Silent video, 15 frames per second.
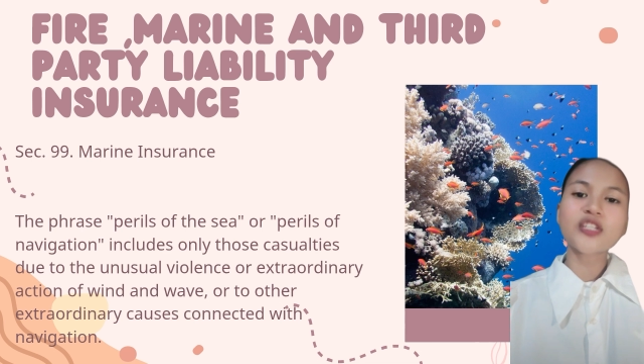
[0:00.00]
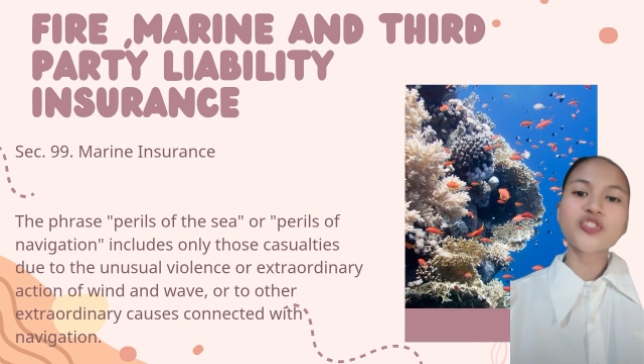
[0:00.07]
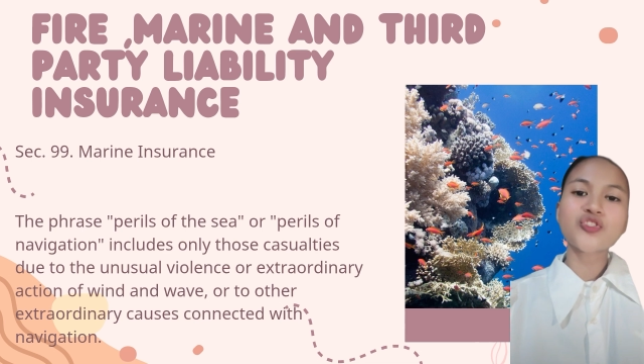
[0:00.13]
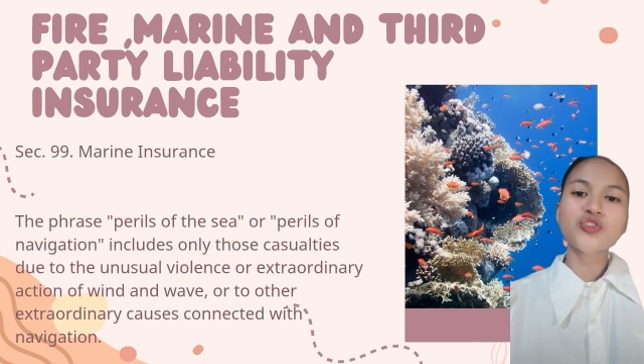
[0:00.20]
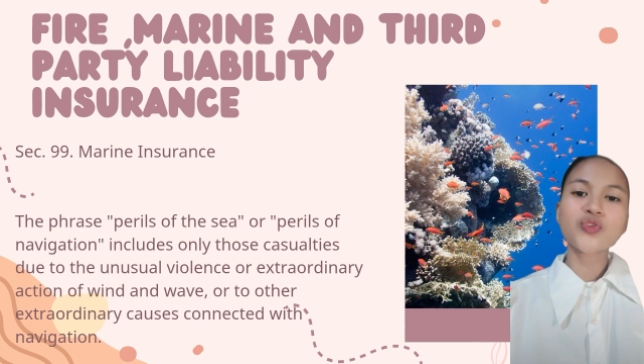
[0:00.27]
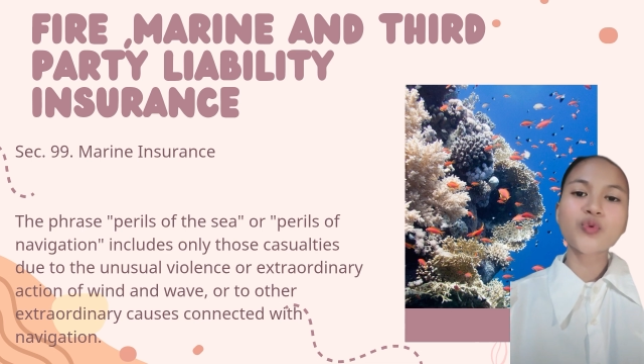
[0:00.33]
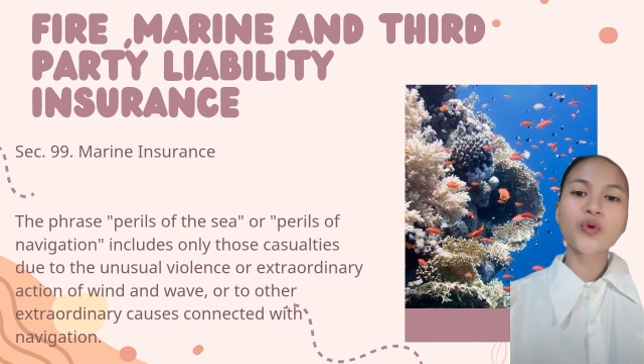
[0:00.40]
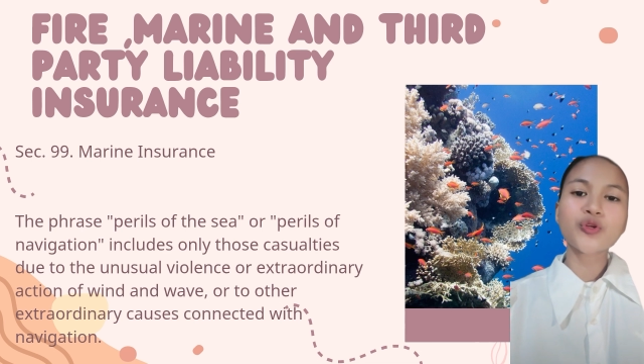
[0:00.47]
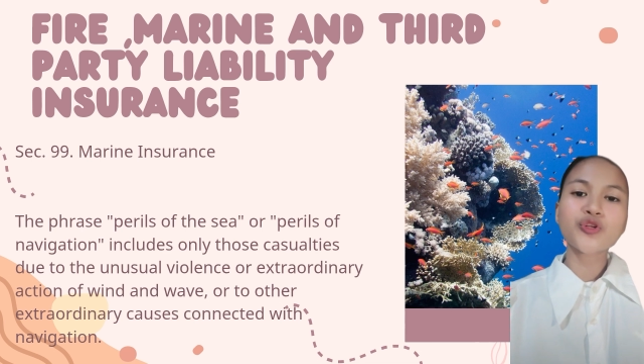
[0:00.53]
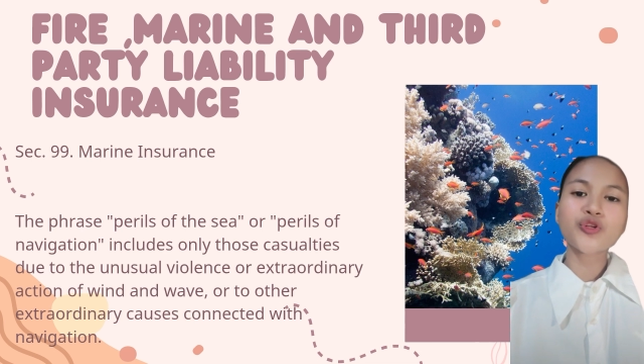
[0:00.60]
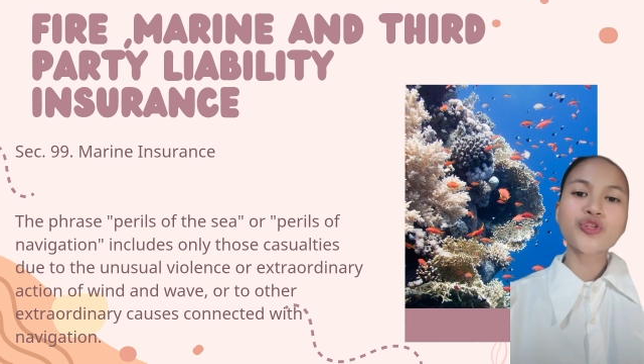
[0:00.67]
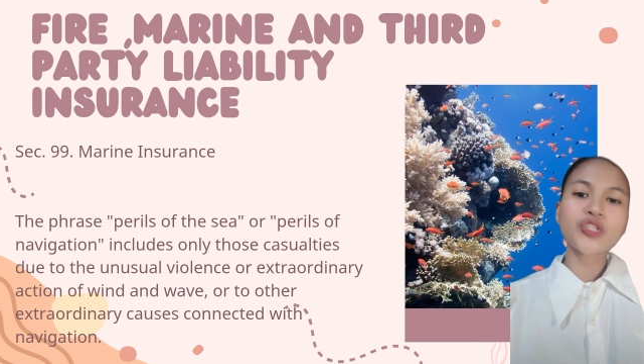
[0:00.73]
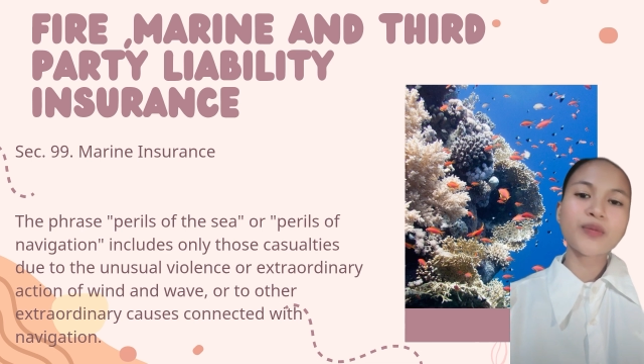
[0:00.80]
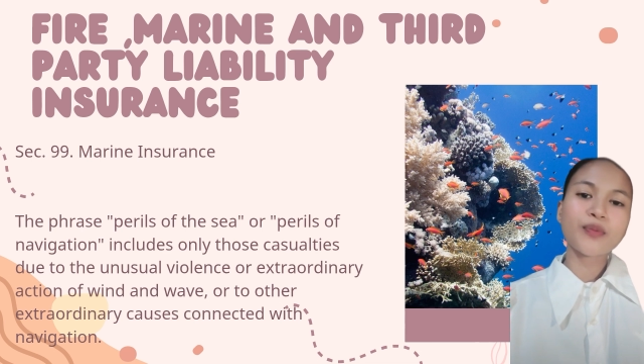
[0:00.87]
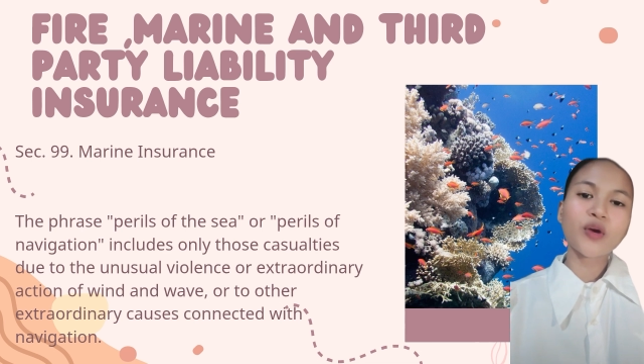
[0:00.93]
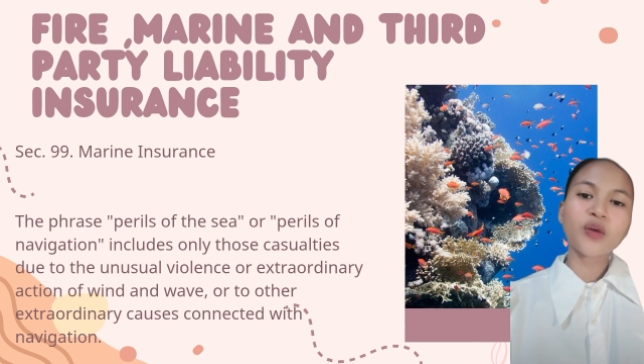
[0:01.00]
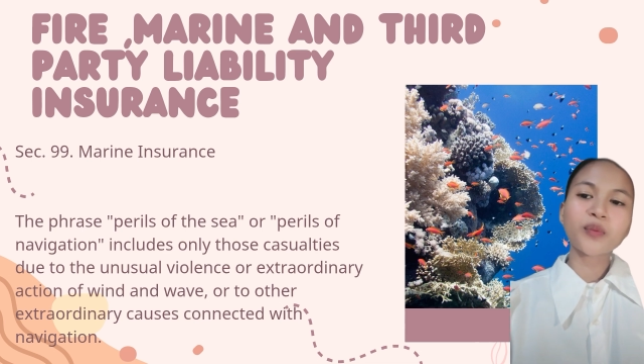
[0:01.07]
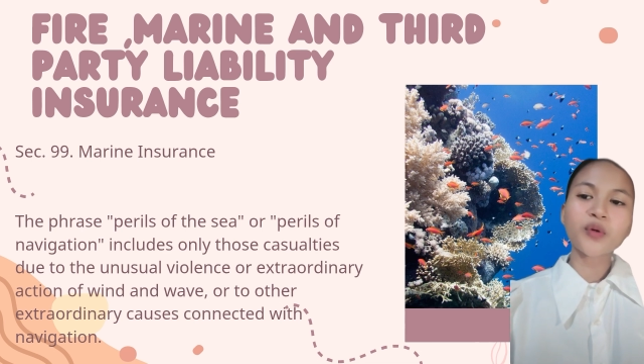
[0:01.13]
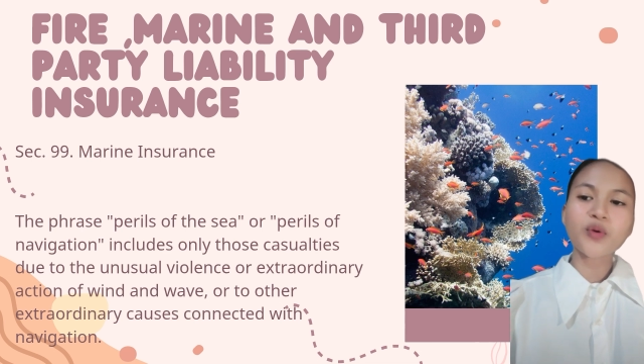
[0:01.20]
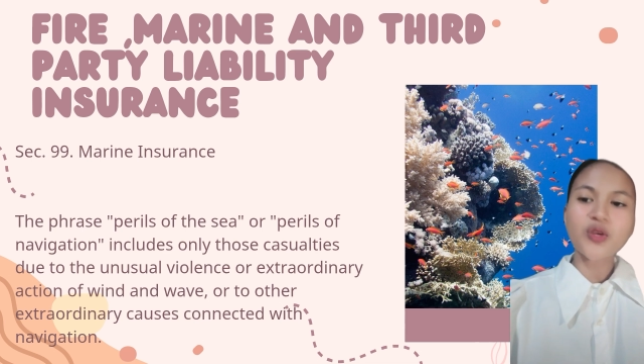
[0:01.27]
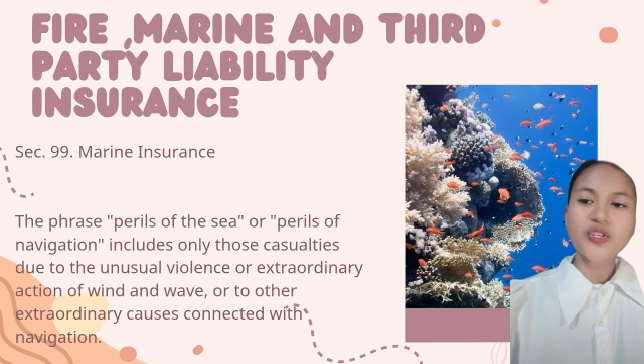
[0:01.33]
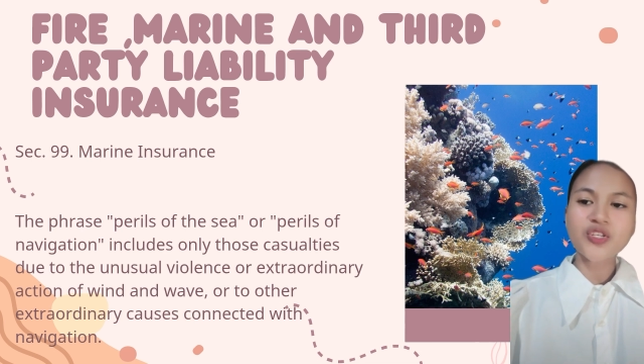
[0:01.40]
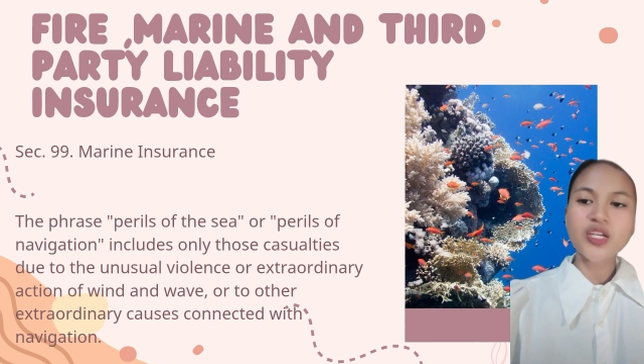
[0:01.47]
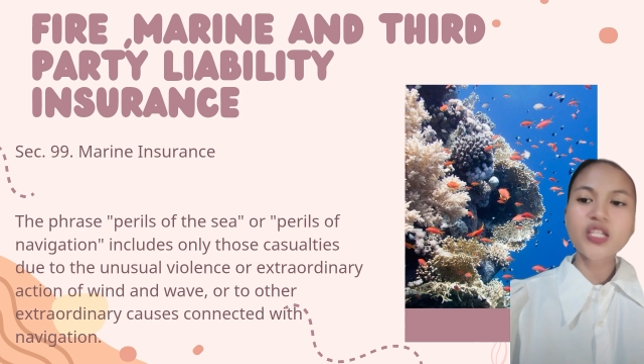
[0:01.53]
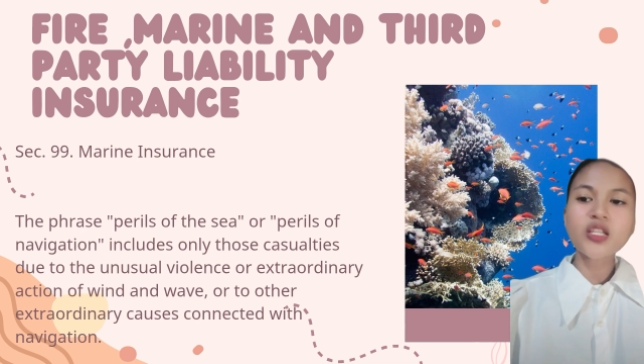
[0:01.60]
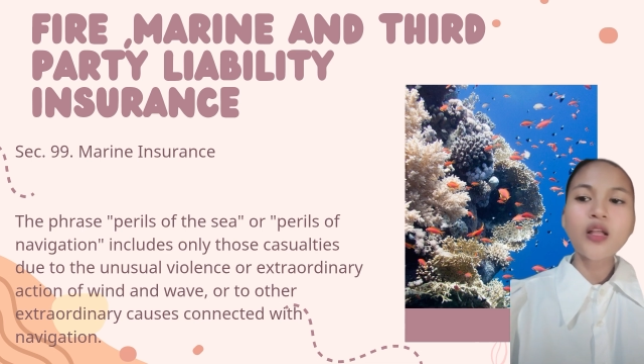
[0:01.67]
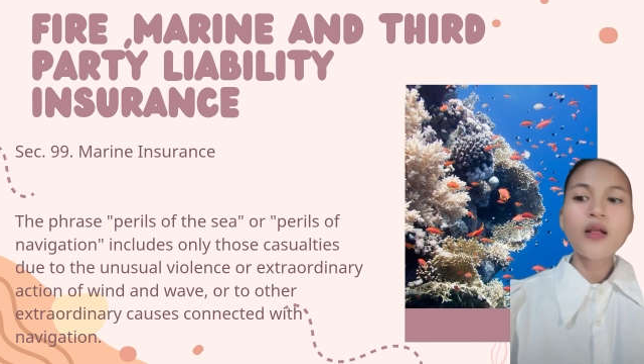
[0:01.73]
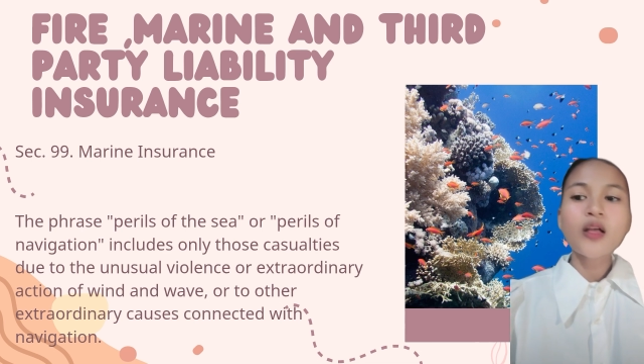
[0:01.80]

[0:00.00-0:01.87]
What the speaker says: to ownership, operation,